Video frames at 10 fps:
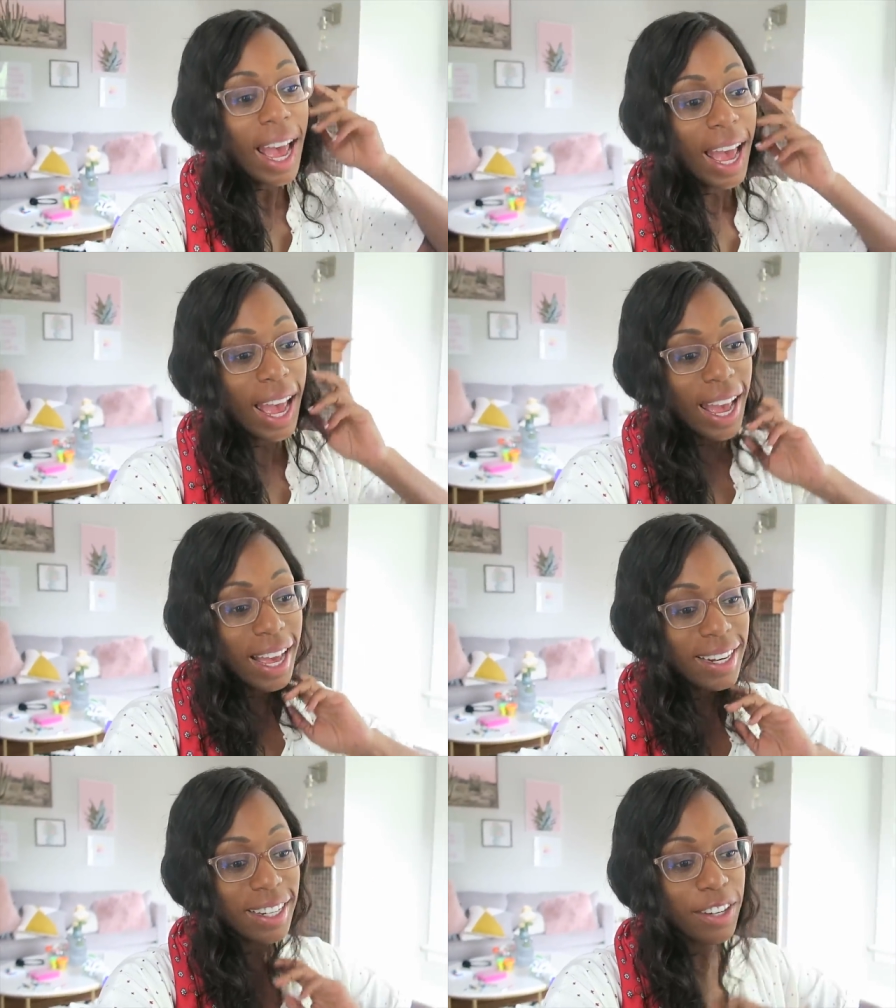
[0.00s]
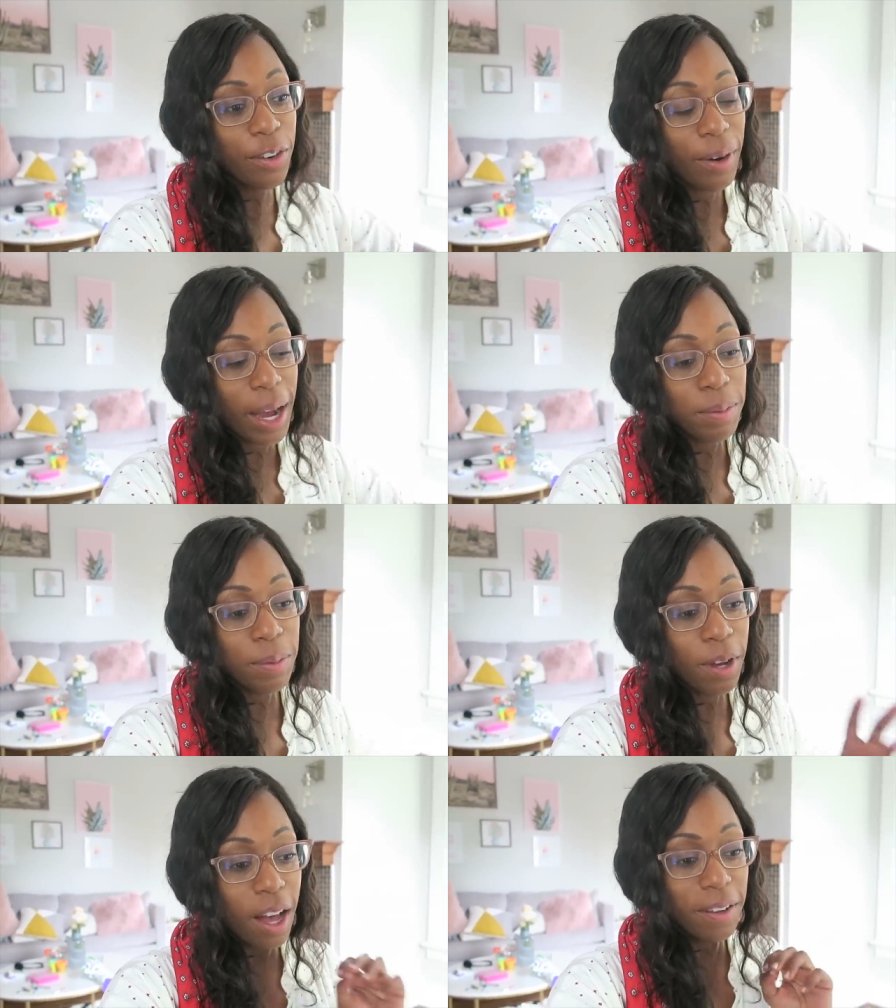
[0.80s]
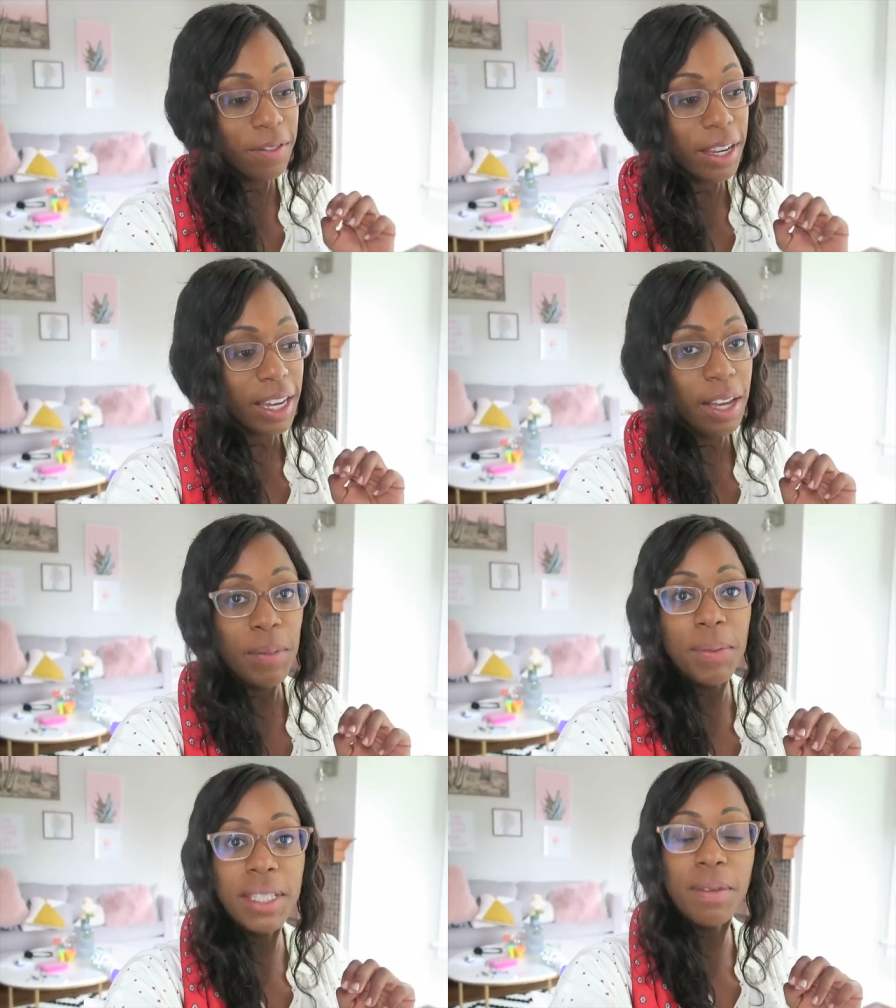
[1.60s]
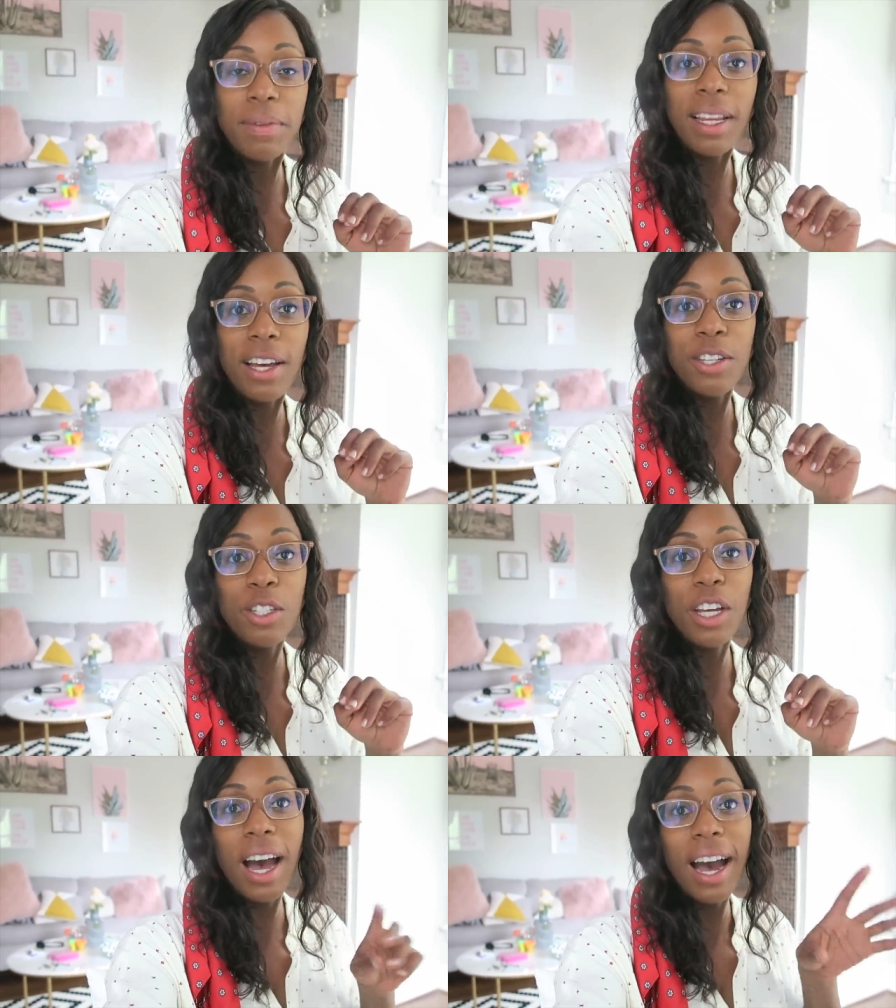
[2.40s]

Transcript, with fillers: and grab some coffee and maybe some lunch.